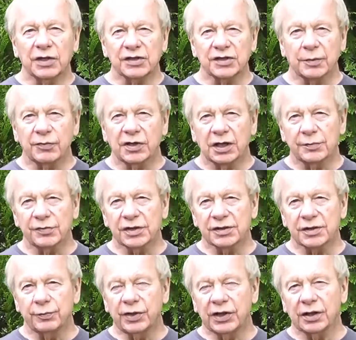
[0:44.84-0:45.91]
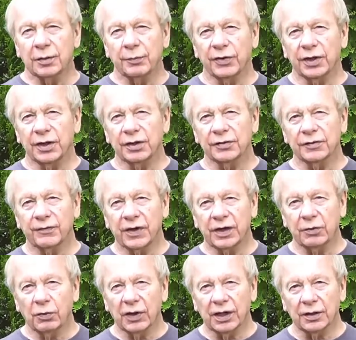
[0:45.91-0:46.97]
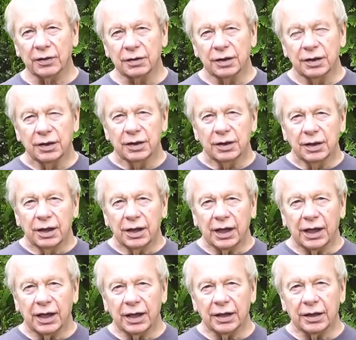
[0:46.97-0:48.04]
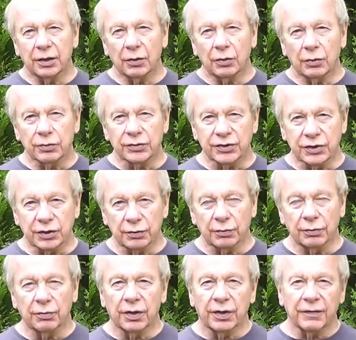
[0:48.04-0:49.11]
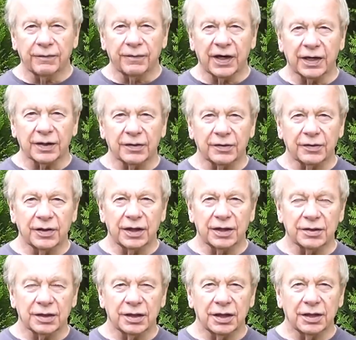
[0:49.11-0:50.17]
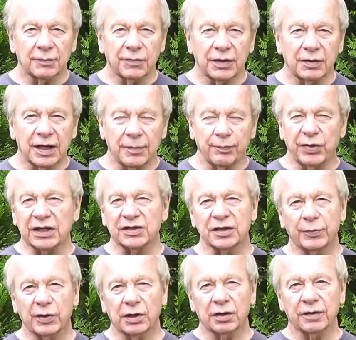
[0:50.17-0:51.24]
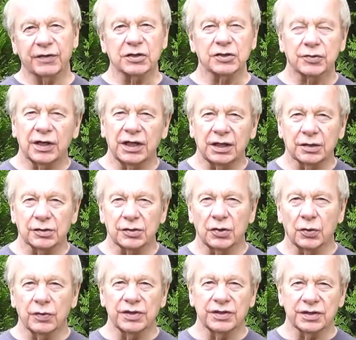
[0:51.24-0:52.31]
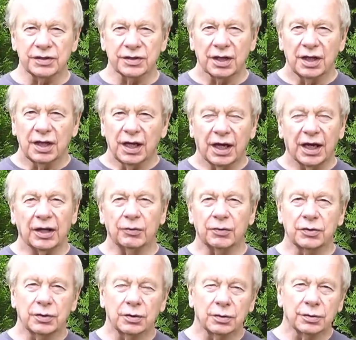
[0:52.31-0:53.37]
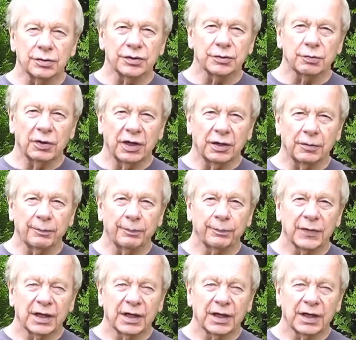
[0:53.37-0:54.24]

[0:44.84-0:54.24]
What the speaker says: sometimes doesn't pick up things very well. And also the fact that it picks up a lot of extraneous noises outdoors as well.